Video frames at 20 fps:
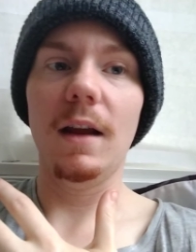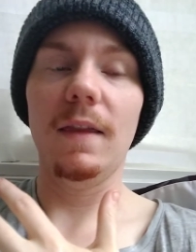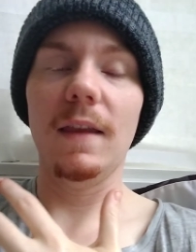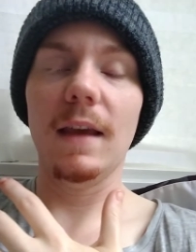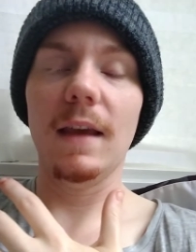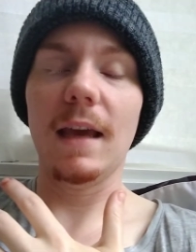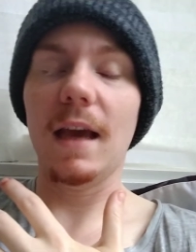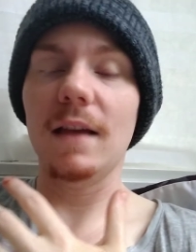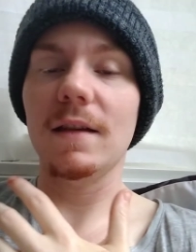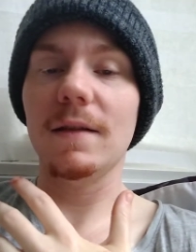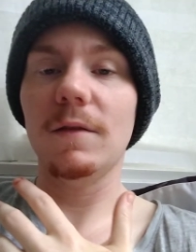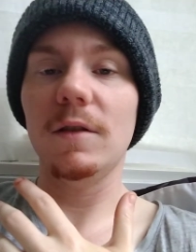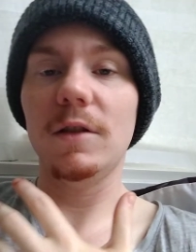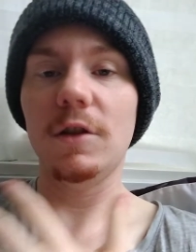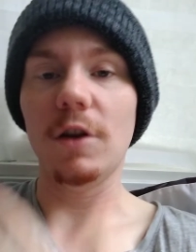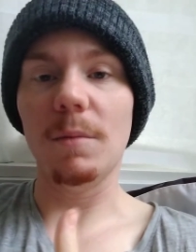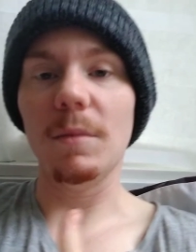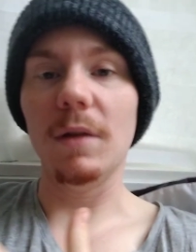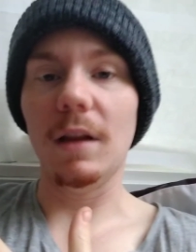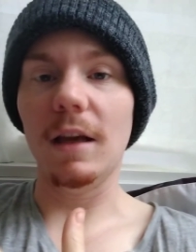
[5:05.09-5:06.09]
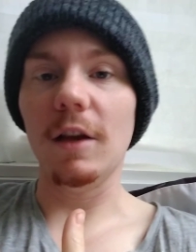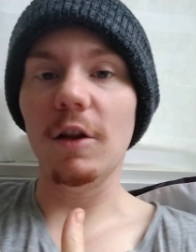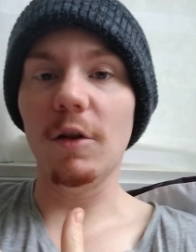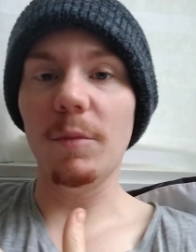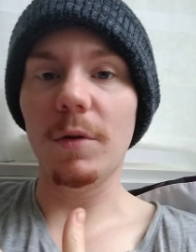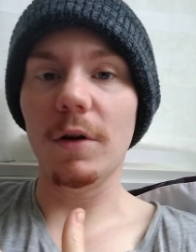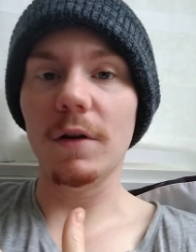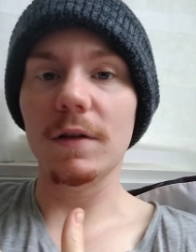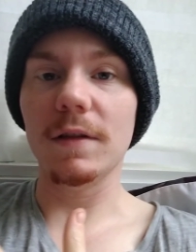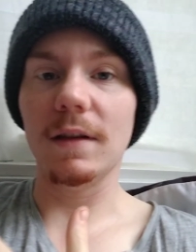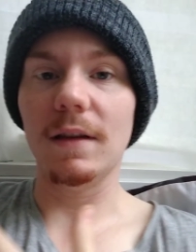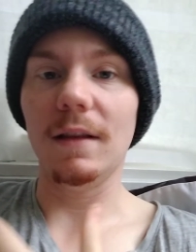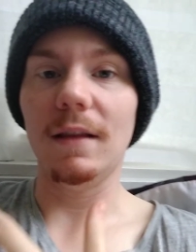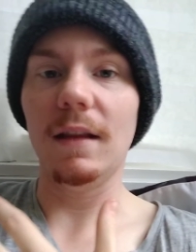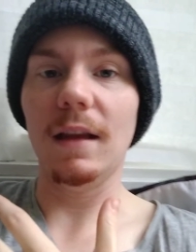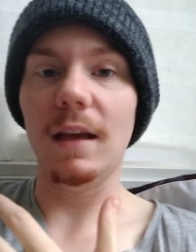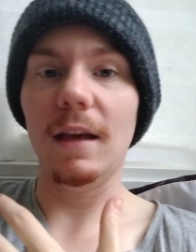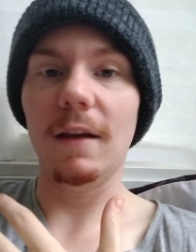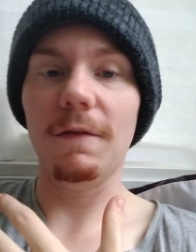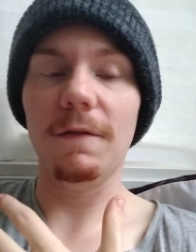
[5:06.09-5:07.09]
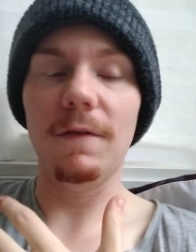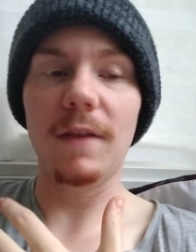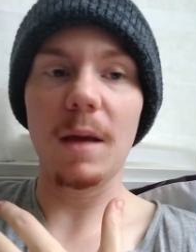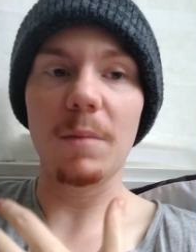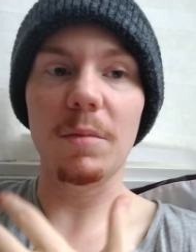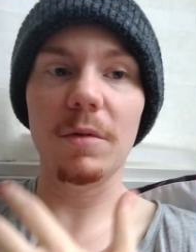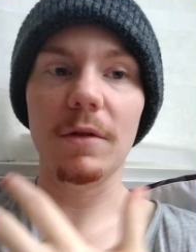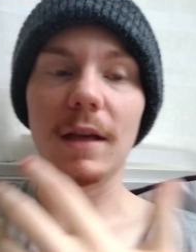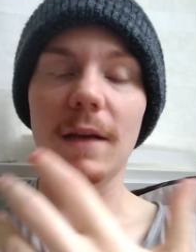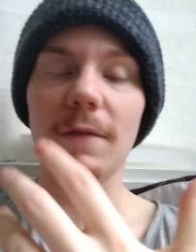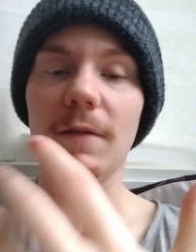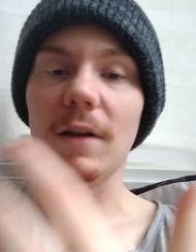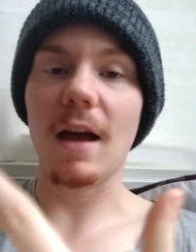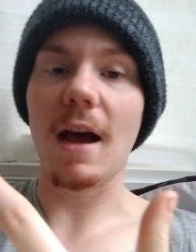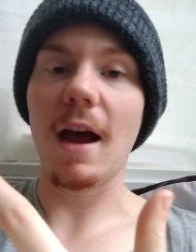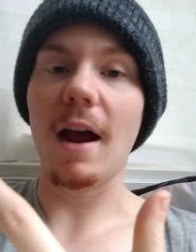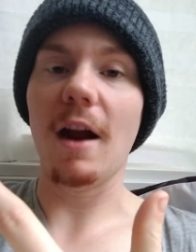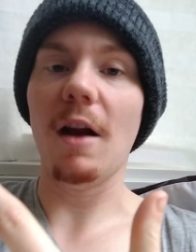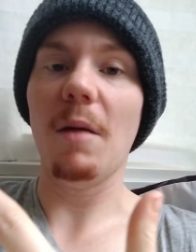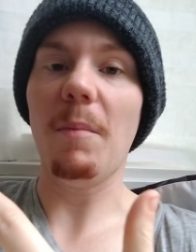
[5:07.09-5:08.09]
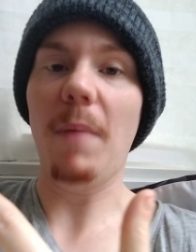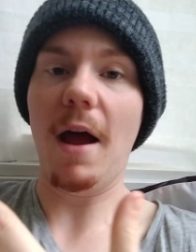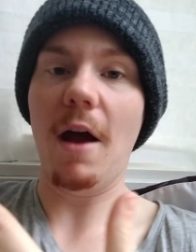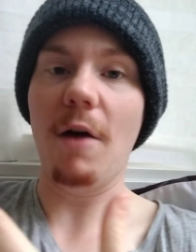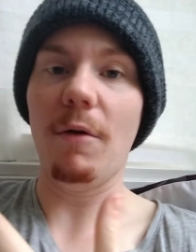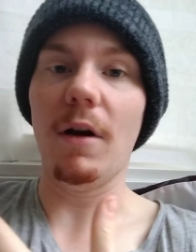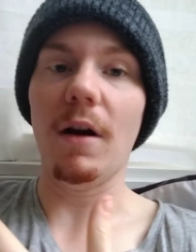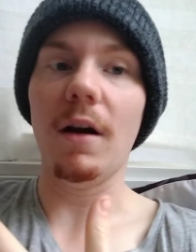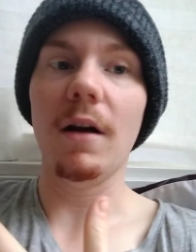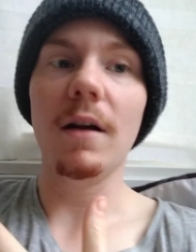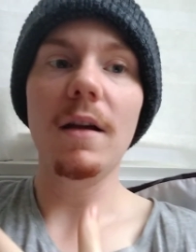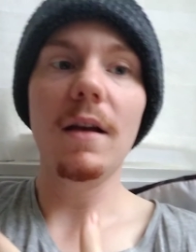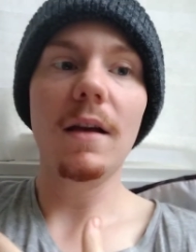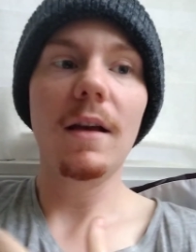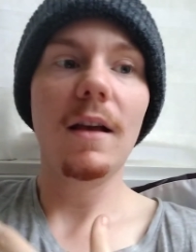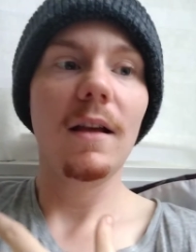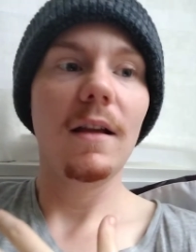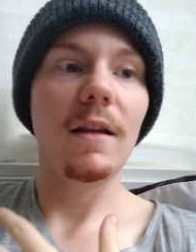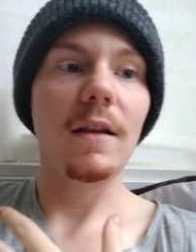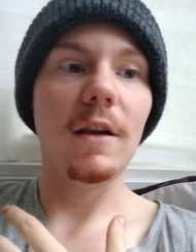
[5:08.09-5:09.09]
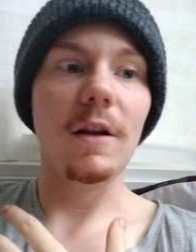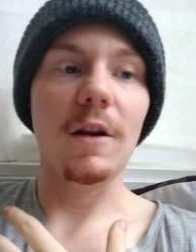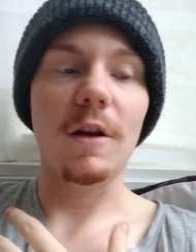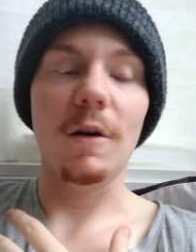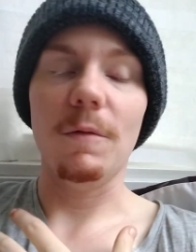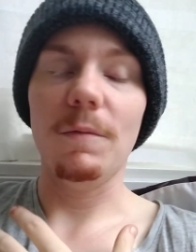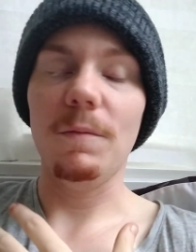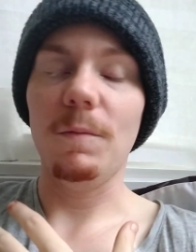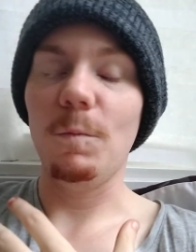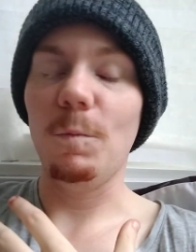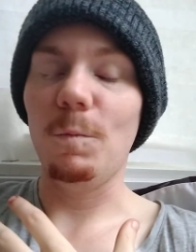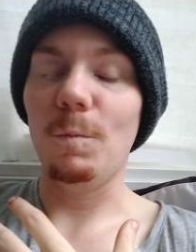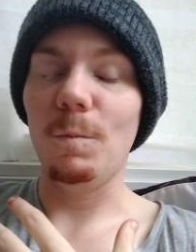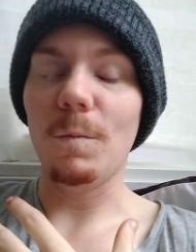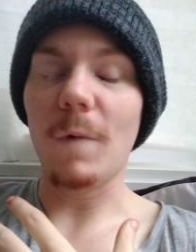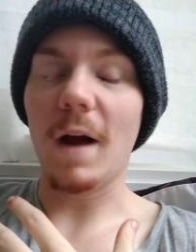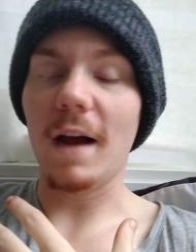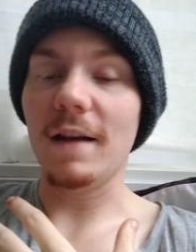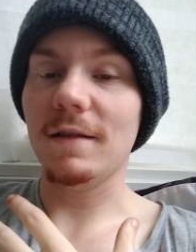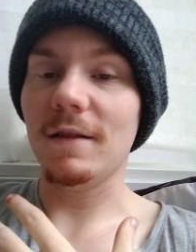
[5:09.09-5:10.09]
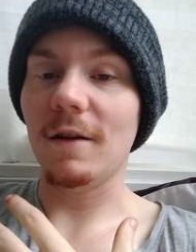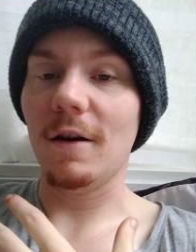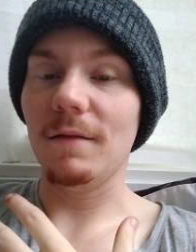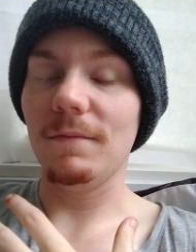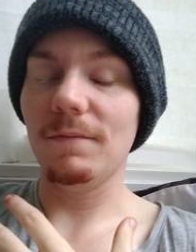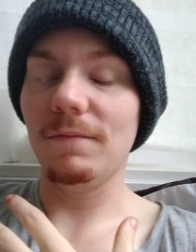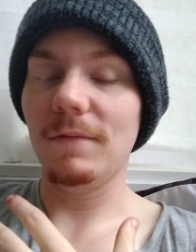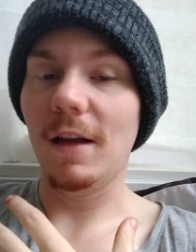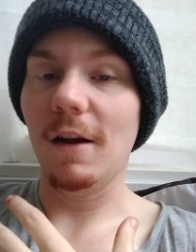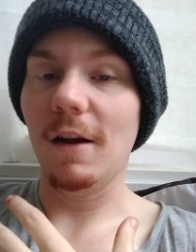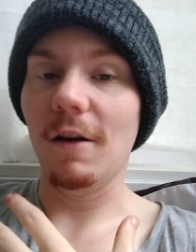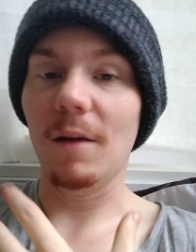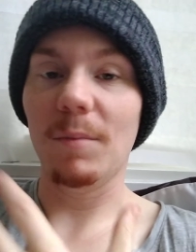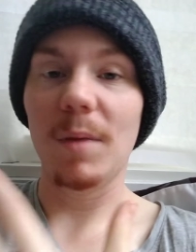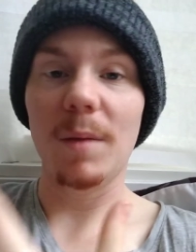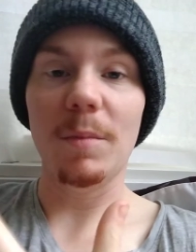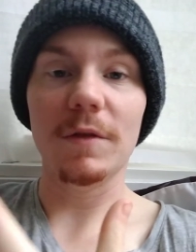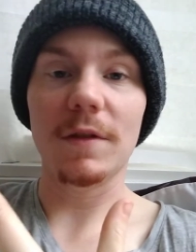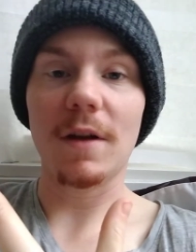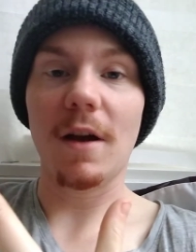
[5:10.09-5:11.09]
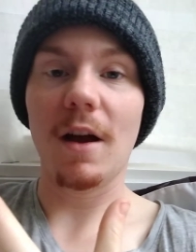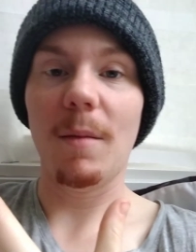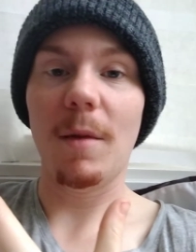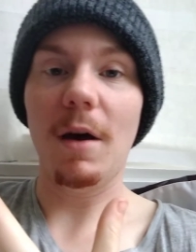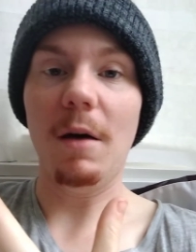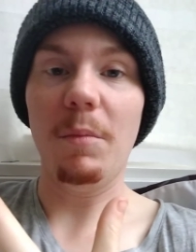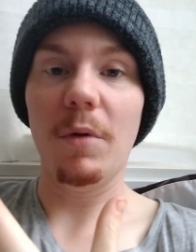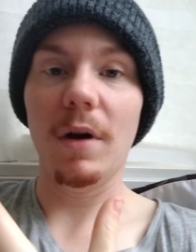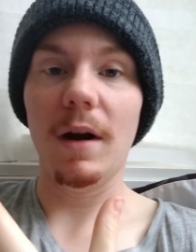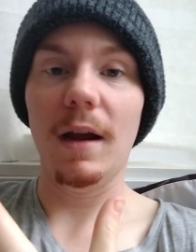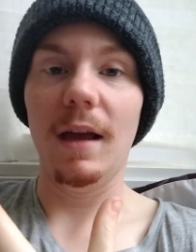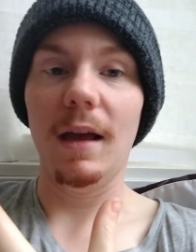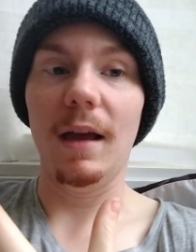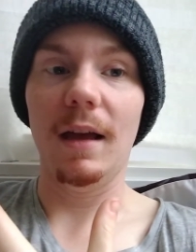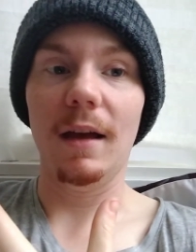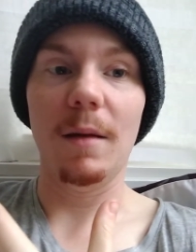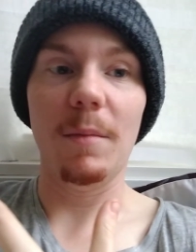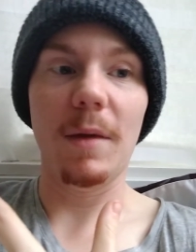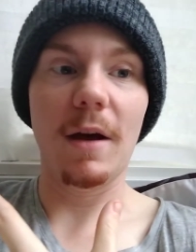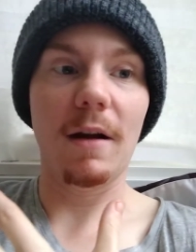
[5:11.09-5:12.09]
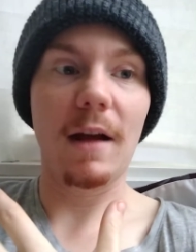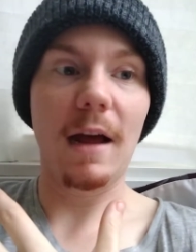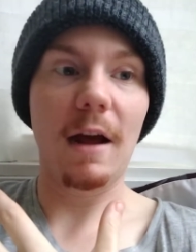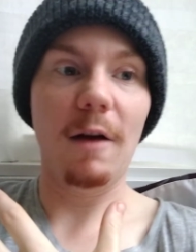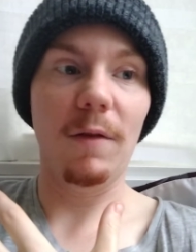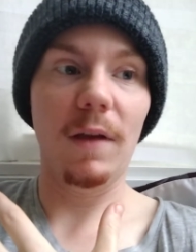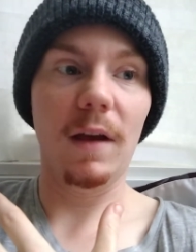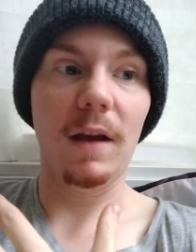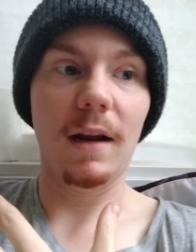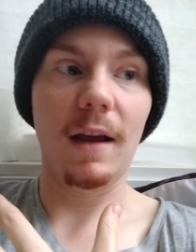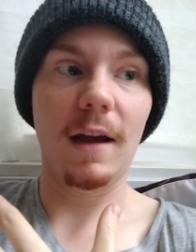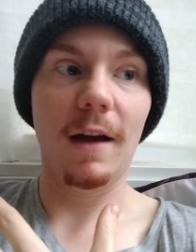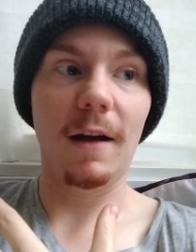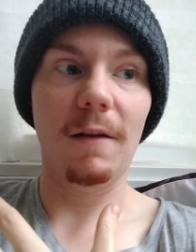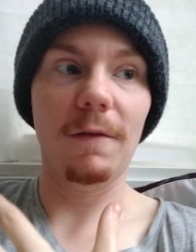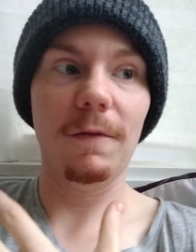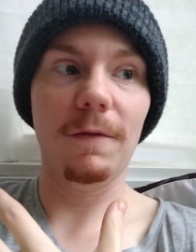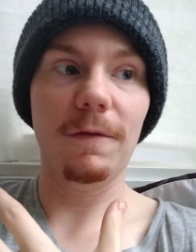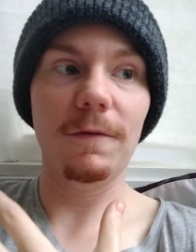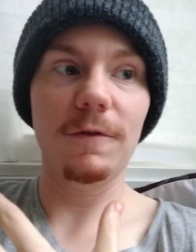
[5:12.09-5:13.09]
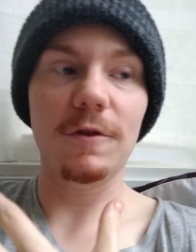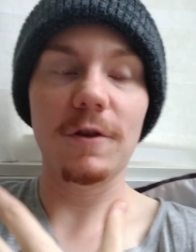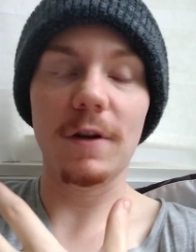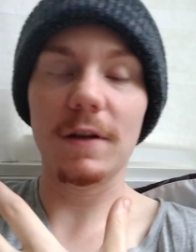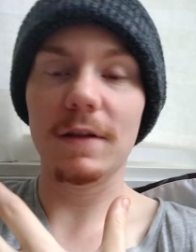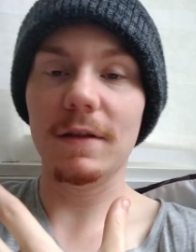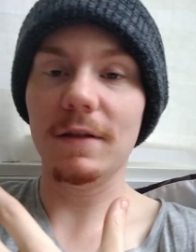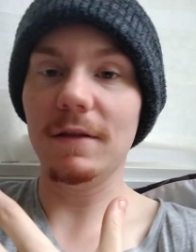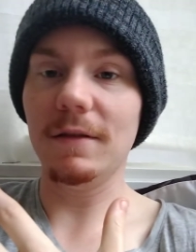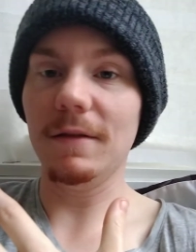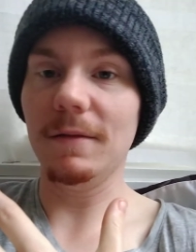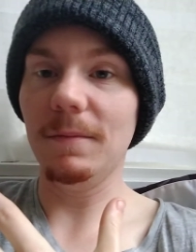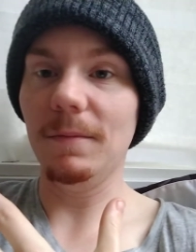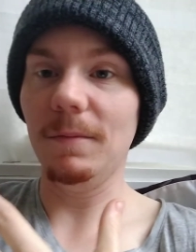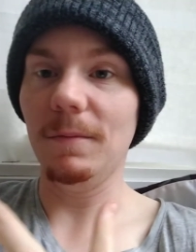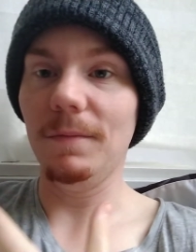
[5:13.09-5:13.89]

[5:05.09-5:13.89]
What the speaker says: in the case of the terminally ill person, if they believe in a higher power, I start hearing people talk about praying about how they could have just,